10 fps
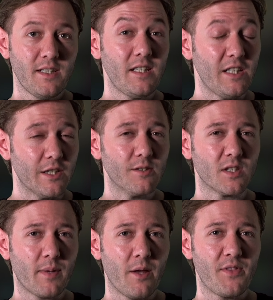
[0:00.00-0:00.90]
hears
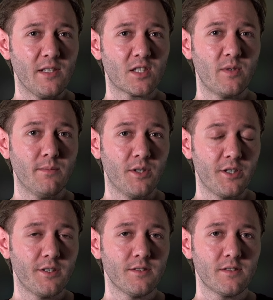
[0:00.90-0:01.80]
about these 3
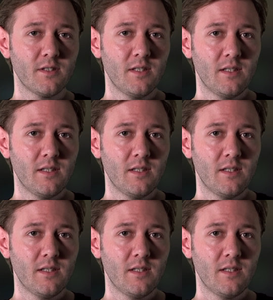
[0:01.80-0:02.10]
murders